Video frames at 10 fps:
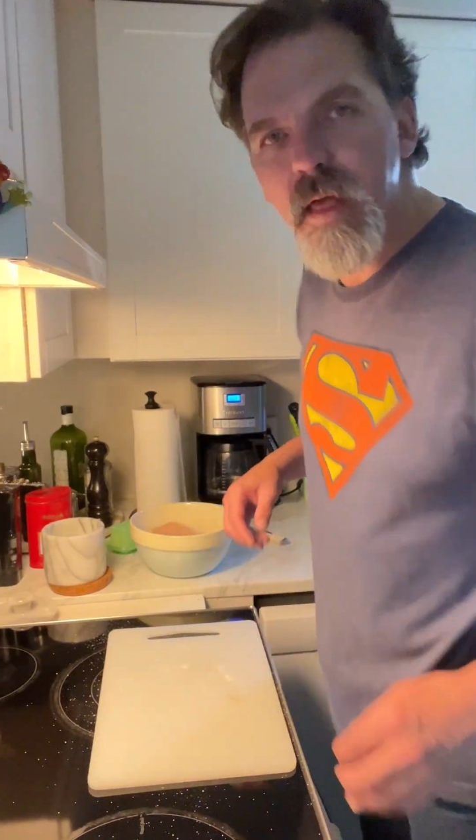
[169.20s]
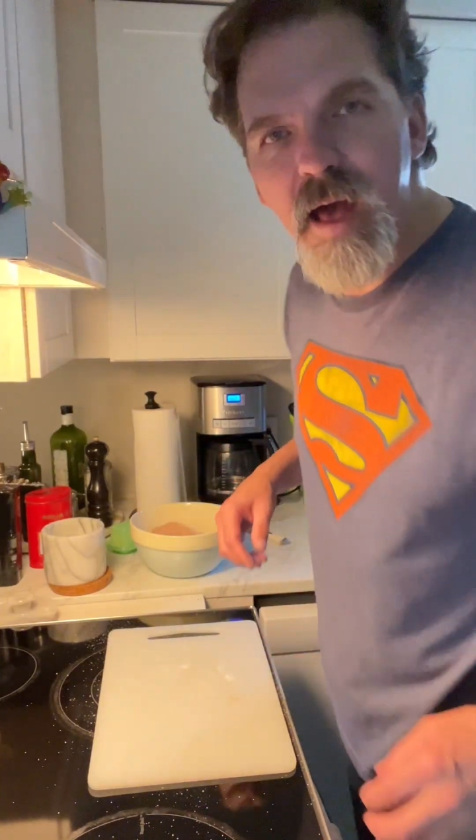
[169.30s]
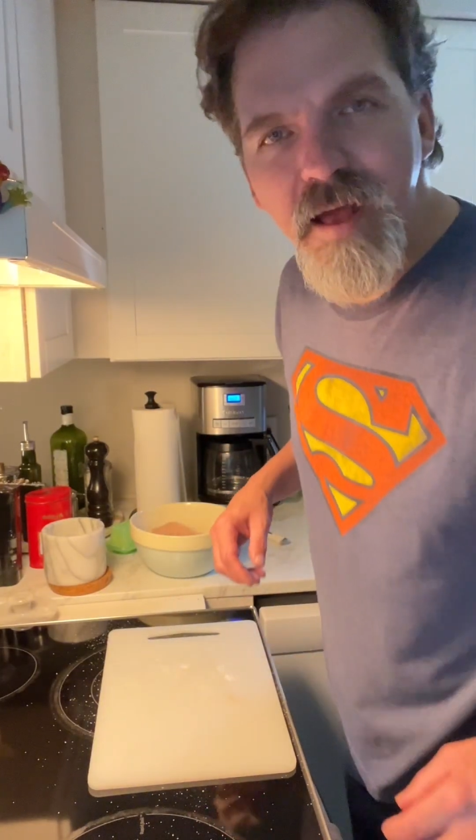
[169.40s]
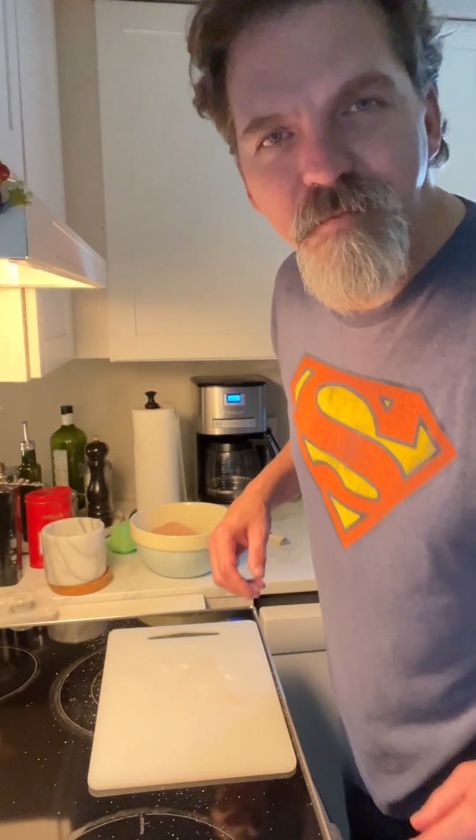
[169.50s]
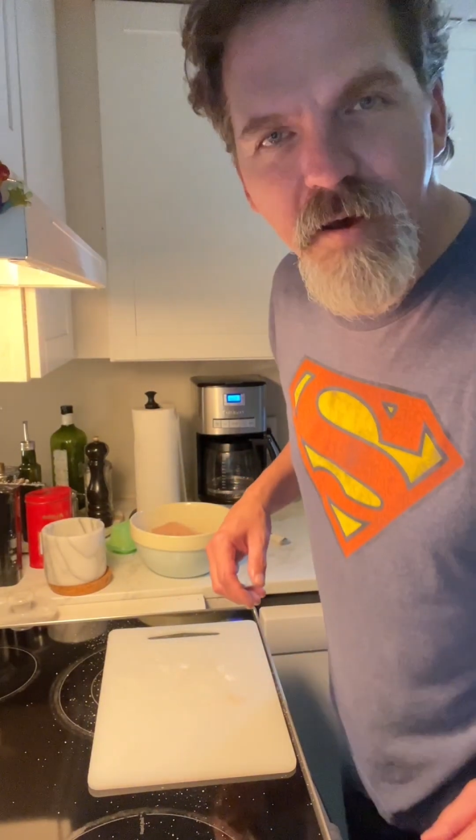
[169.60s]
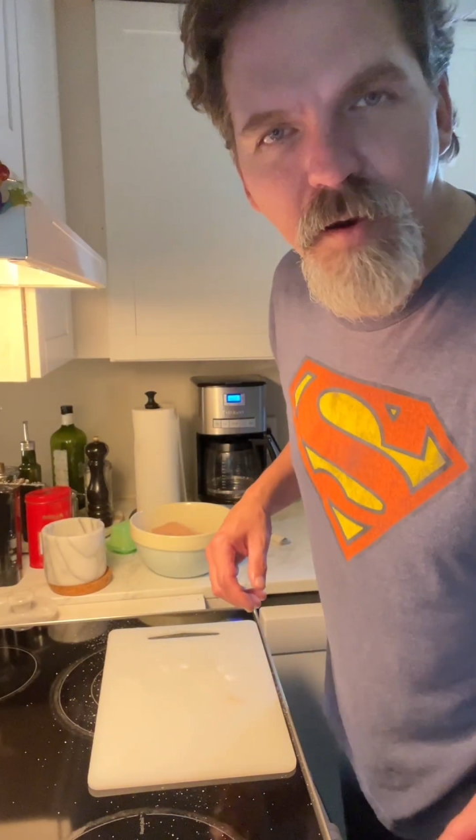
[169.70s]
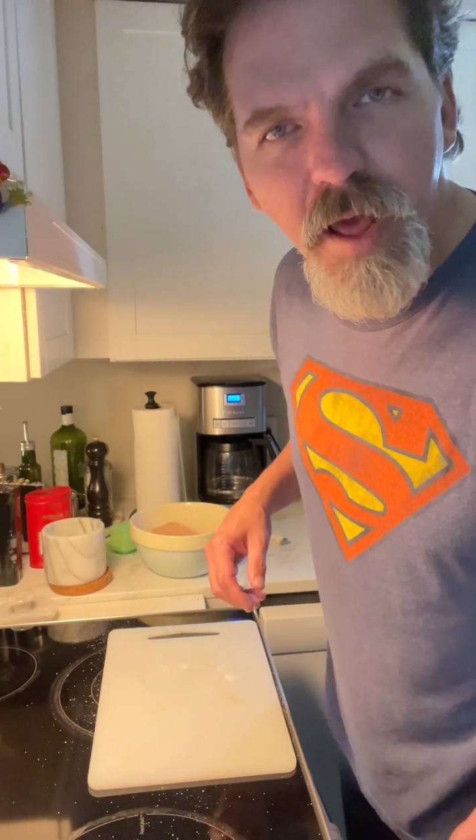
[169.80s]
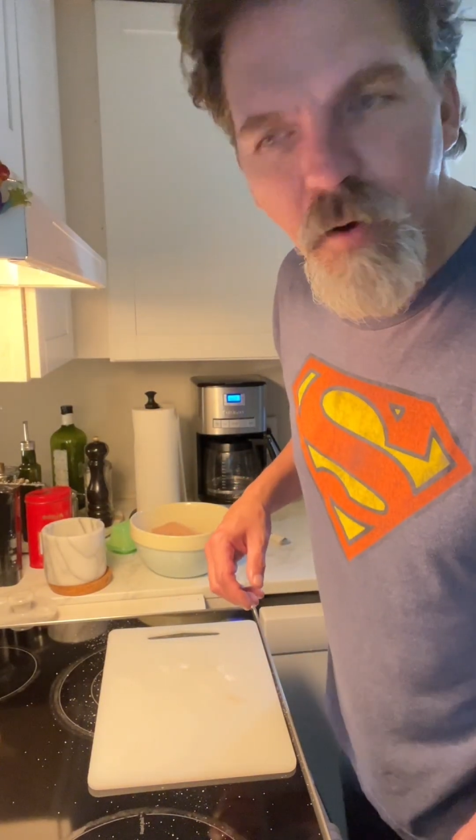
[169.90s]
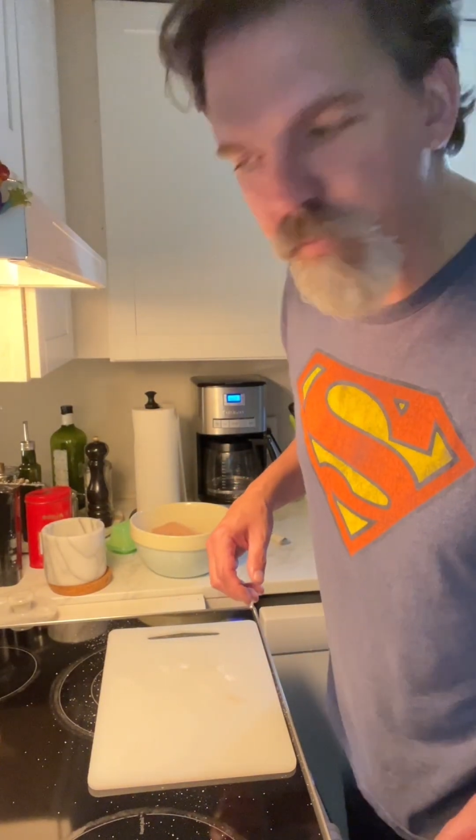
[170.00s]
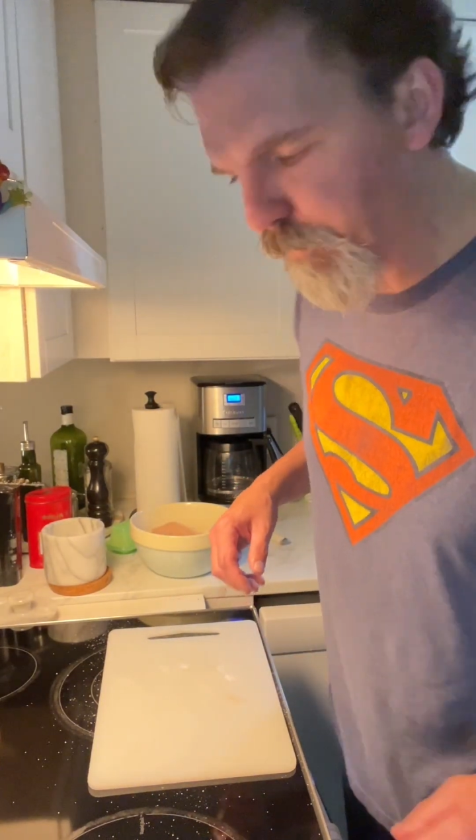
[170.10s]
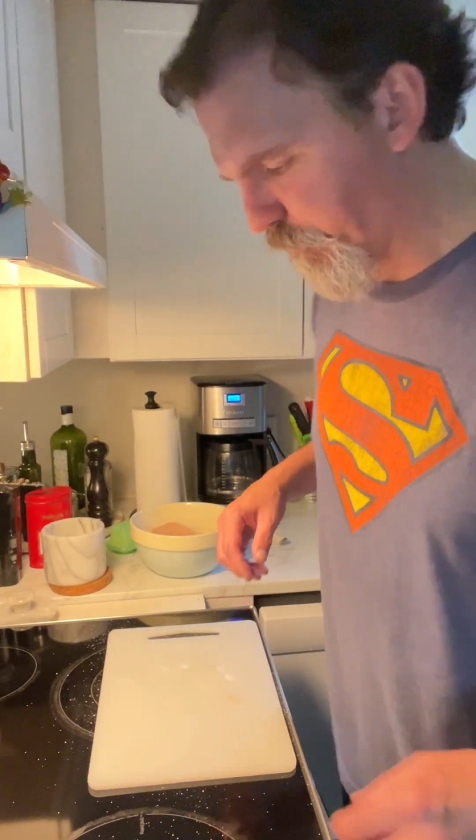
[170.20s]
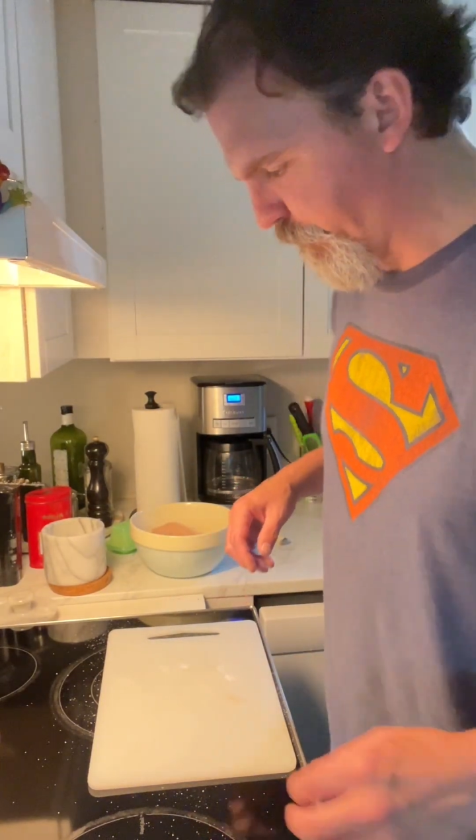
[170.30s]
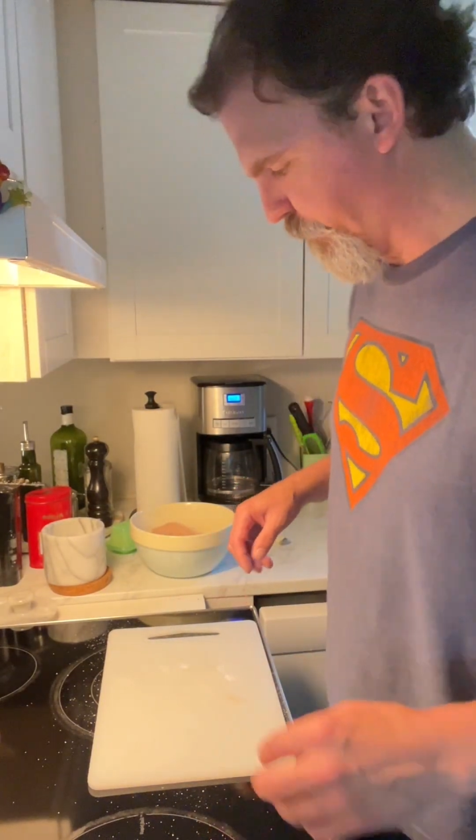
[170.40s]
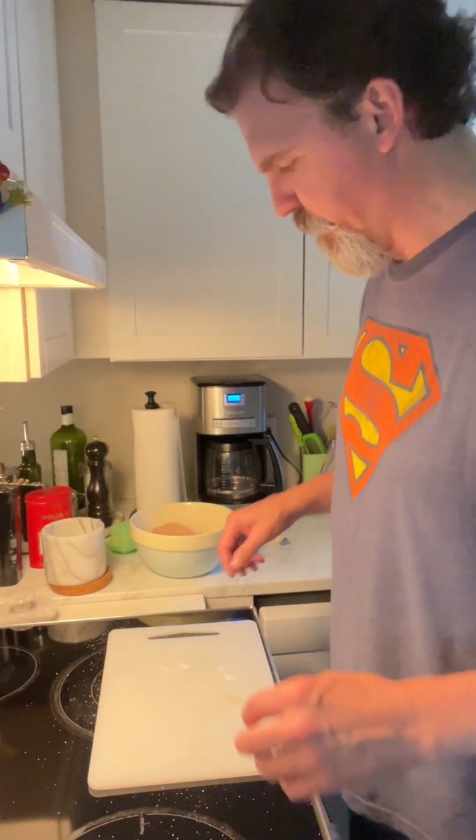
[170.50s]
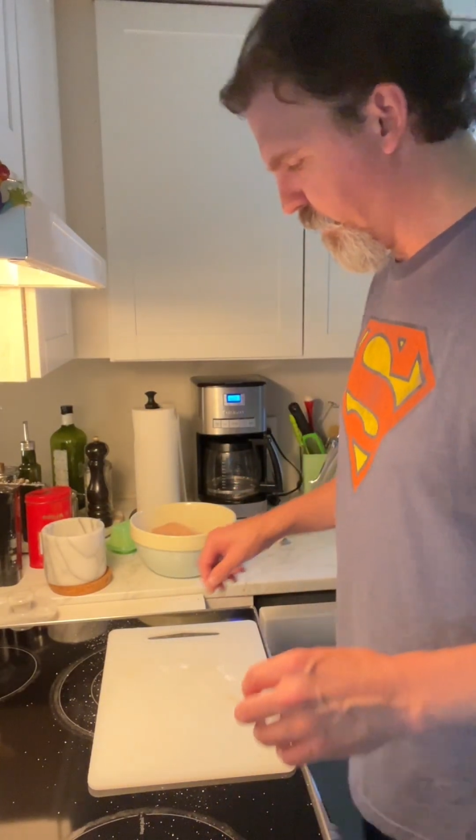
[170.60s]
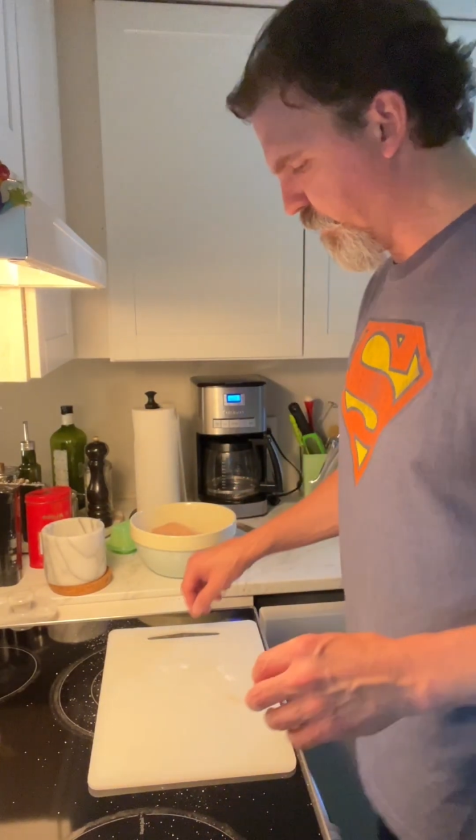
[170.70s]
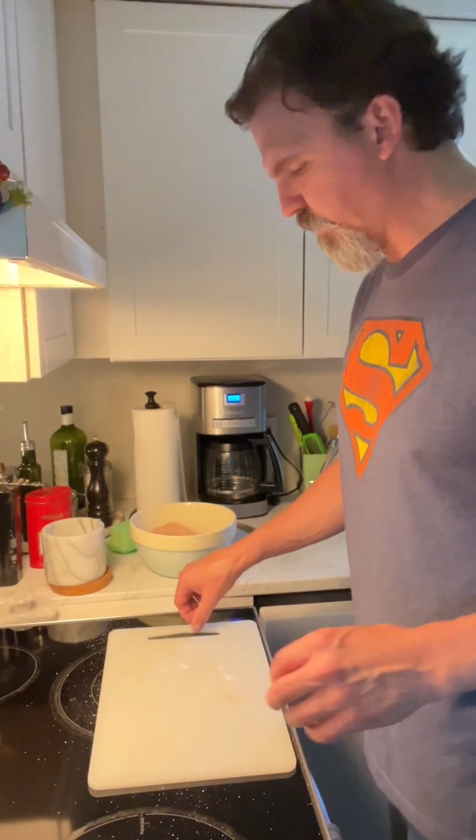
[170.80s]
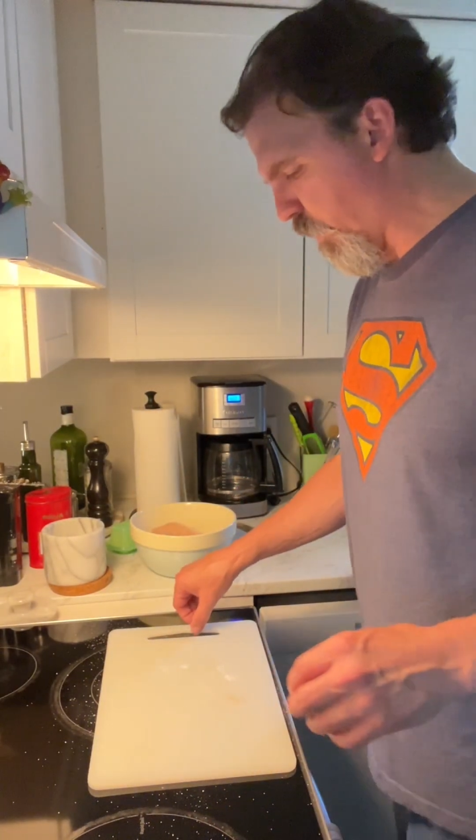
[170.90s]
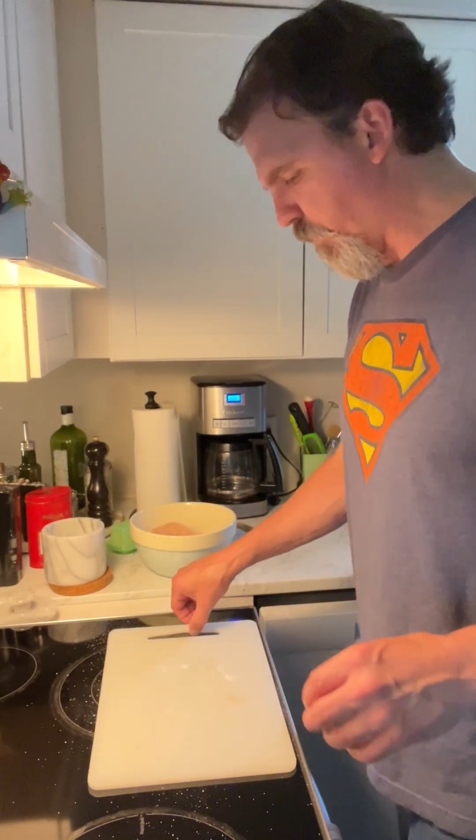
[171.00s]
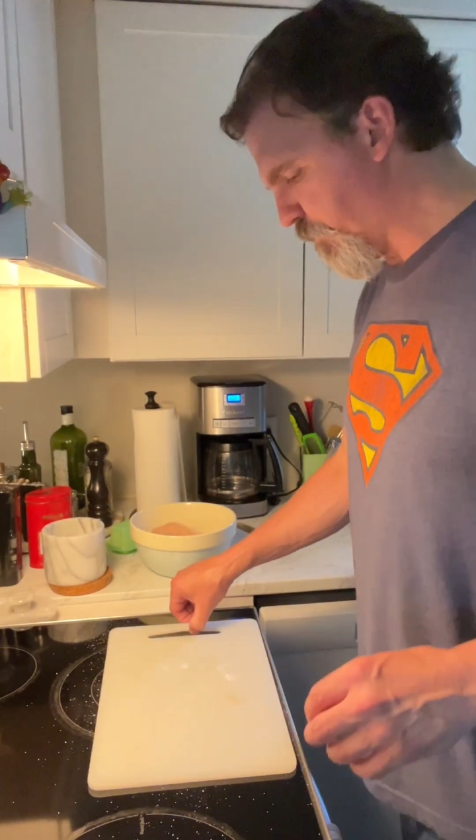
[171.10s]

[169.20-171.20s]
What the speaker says: I found out. So,